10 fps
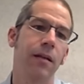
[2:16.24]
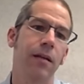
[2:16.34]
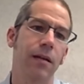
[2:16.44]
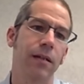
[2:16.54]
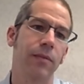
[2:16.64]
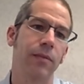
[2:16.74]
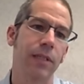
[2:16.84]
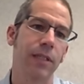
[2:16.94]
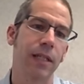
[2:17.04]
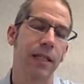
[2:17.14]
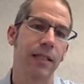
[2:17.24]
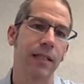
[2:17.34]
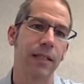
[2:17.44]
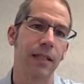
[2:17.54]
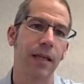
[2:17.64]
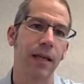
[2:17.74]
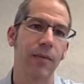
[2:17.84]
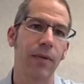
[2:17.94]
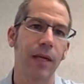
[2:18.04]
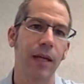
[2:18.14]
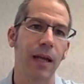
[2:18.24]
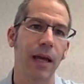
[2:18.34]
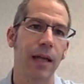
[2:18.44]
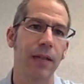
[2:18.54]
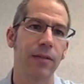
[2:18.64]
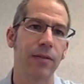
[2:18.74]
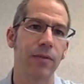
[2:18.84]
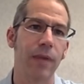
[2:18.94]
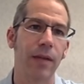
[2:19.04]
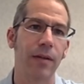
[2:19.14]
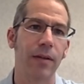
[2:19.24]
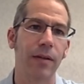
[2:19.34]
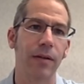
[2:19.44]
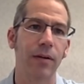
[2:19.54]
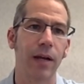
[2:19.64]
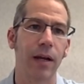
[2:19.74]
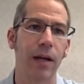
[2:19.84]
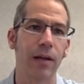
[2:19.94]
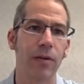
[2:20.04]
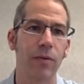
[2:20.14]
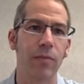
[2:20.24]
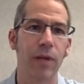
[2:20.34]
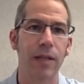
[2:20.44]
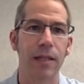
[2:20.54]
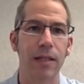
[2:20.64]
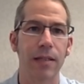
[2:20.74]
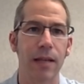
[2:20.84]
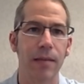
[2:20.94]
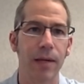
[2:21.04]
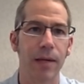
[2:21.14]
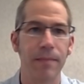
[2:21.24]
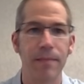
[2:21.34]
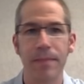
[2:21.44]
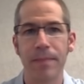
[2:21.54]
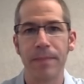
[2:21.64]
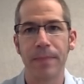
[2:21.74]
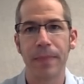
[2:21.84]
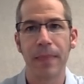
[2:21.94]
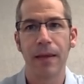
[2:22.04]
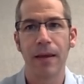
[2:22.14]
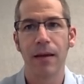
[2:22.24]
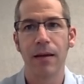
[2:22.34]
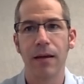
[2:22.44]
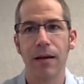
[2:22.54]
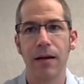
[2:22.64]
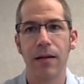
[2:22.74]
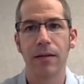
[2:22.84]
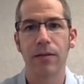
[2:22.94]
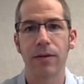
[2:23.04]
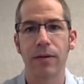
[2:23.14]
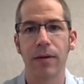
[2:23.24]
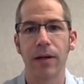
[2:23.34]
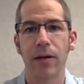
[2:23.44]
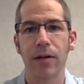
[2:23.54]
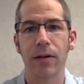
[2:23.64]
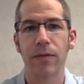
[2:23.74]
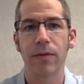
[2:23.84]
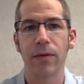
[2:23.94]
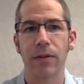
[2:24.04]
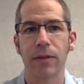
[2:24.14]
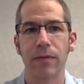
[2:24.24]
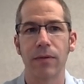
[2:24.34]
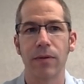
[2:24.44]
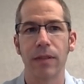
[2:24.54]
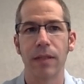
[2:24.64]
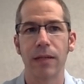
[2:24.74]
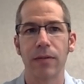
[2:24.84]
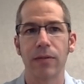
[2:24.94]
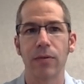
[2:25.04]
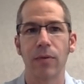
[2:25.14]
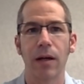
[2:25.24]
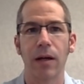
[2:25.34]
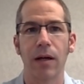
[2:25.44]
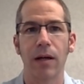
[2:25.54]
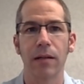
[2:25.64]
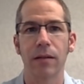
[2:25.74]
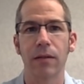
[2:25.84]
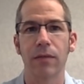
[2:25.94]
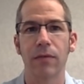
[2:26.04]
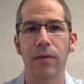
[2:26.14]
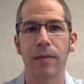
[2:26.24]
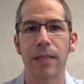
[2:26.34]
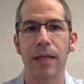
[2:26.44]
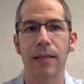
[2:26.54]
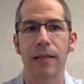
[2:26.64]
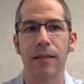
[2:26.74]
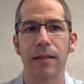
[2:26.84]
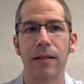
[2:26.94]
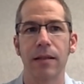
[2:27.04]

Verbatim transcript: uh, which is an existing gate we can add to rather than creating a new process timeline. Uh, so I would encourage folks, if you intend to work on conformance tests,